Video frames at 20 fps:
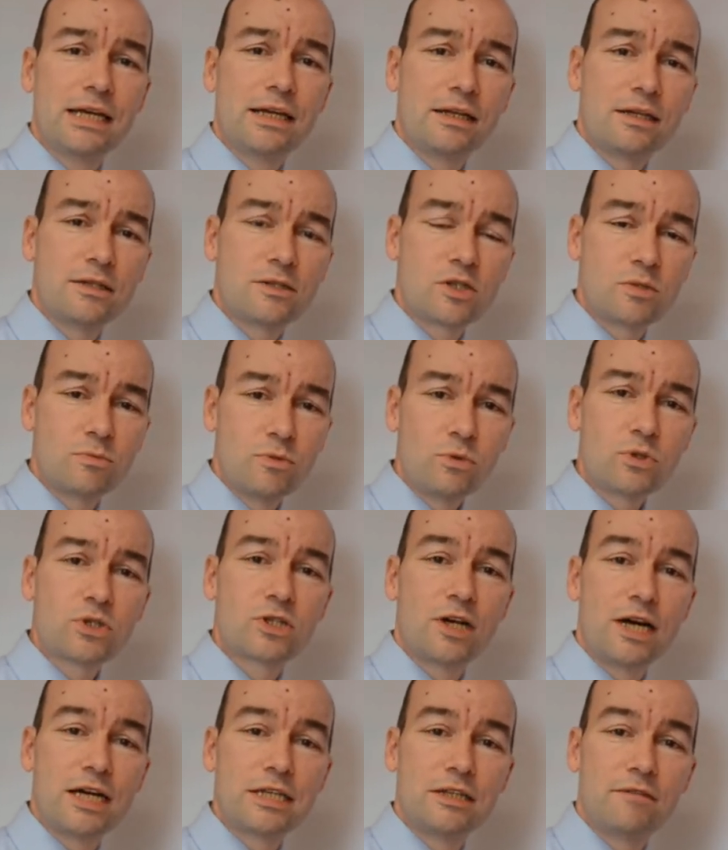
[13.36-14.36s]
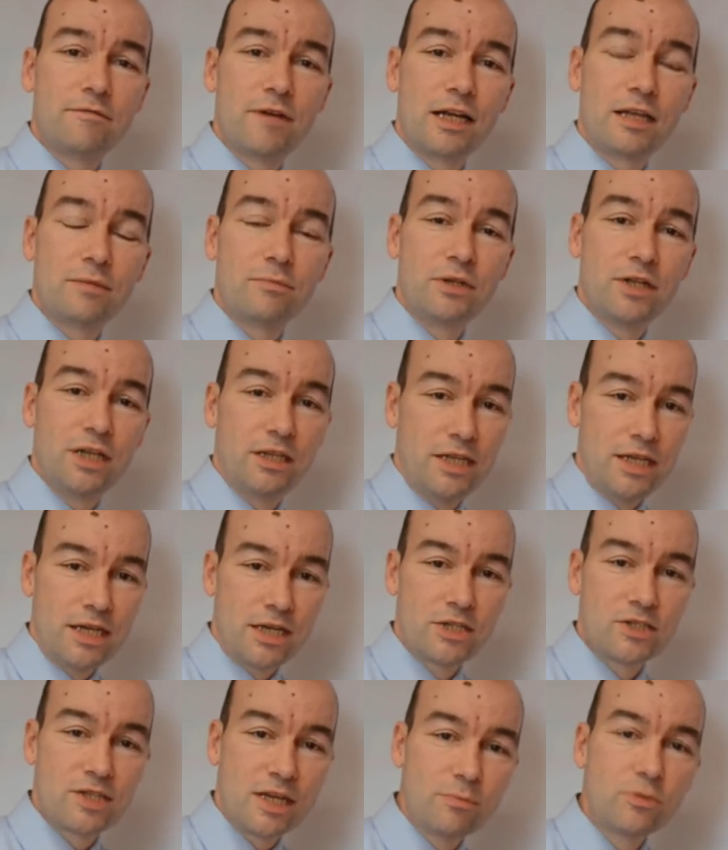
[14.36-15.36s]
small site development and the
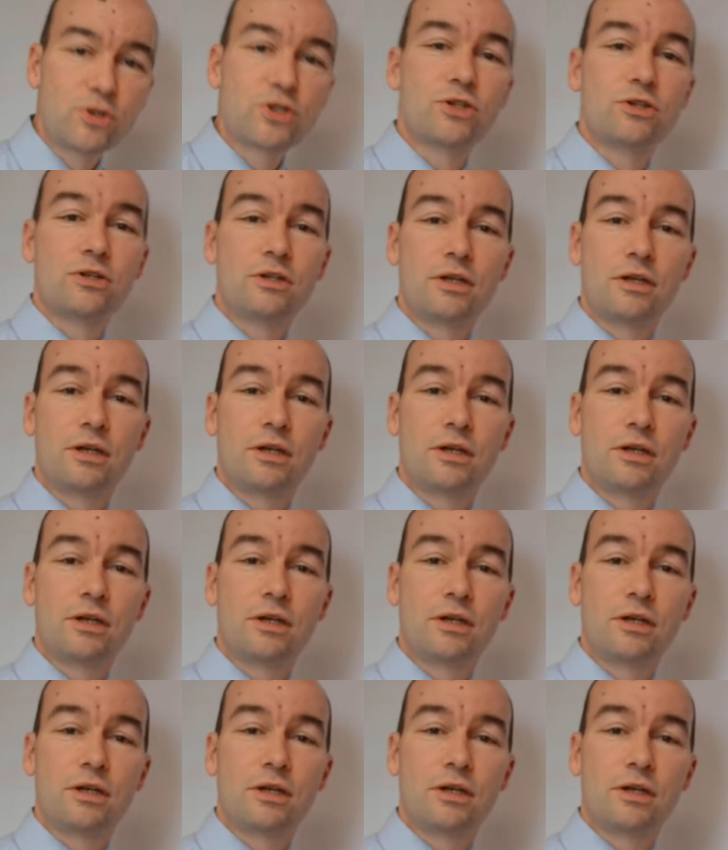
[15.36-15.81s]
exemption